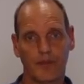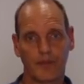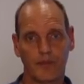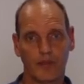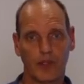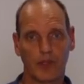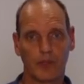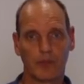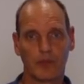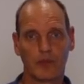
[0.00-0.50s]

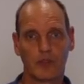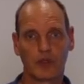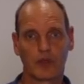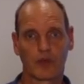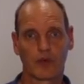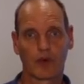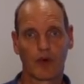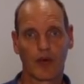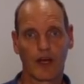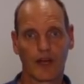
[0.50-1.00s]
the mu
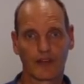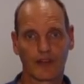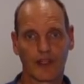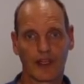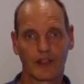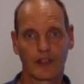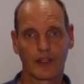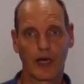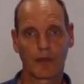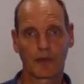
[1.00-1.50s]
of y is
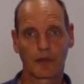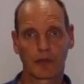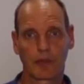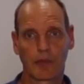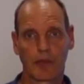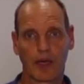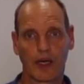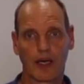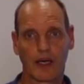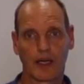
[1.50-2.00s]
n times
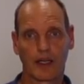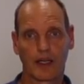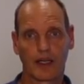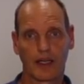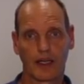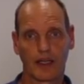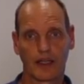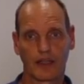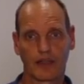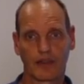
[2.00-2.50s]
pi,
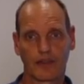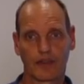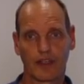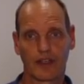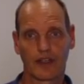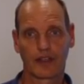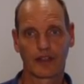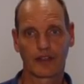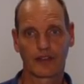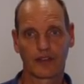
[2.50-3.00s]
and the
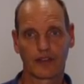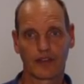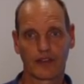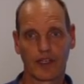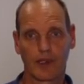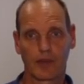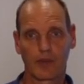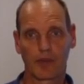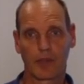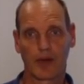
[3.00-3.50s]
variance is
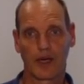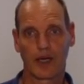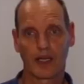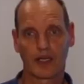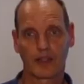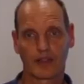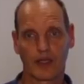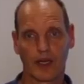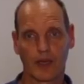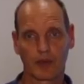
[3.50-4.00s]
n pi
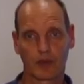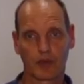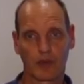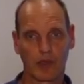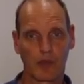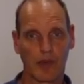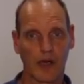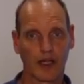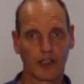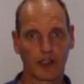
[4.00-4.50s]
times
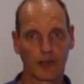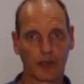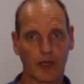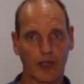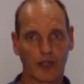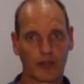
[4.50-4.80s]
1 minus pi.